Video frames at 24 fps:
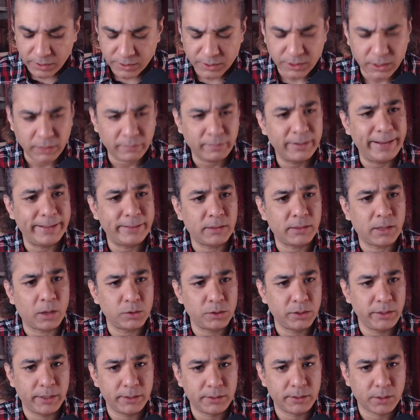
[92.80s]

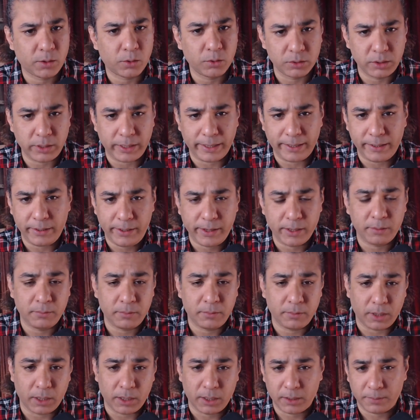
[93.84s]
7,000-8,000 years ago, the
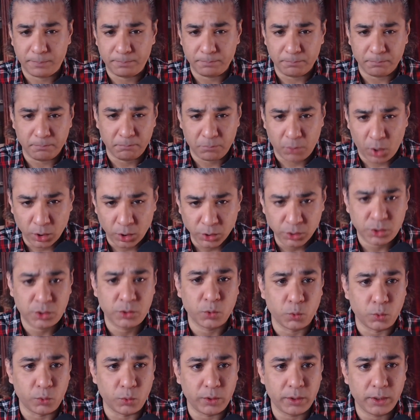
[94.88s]
Indian
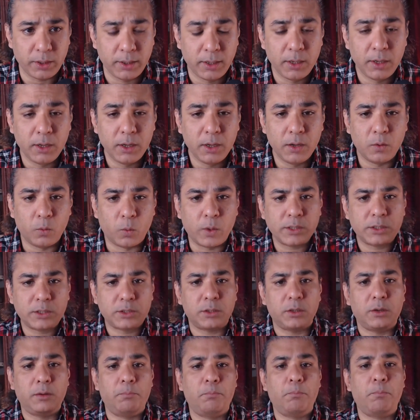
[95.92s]
monsoon
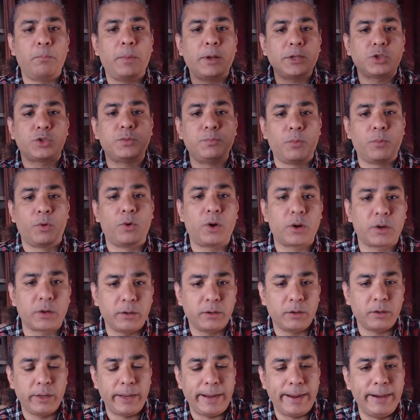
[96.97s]
was much
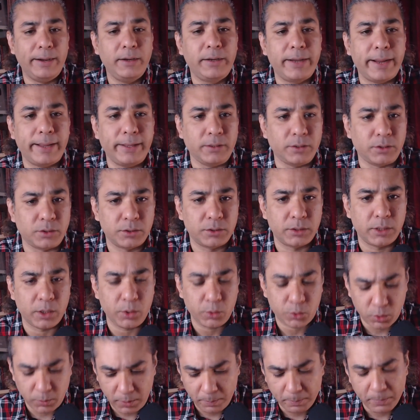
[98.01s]
more intense. There
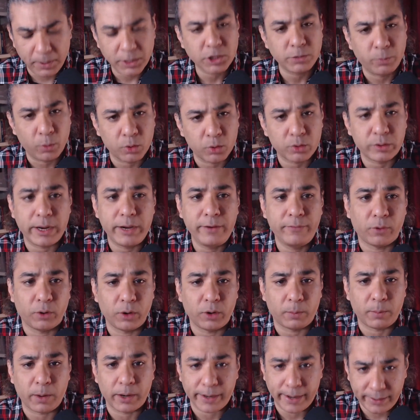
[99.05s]
used to be much more
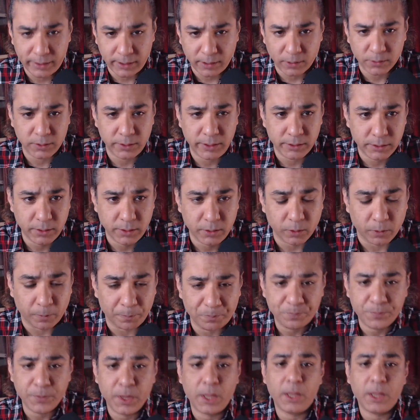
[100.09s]
rainfall about 8,000 years ago.